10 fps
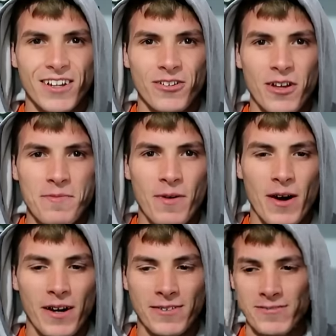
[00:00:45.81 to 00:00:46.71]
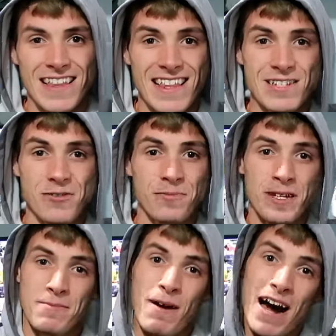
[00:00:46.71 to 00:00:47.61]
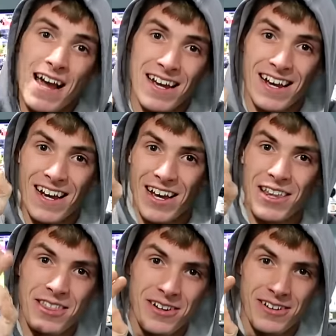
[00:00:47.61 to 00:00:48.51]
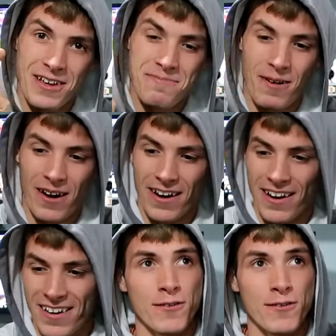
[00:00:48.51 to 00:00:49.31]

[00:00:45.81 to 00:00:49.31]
Another light bar. This will be my third light bar.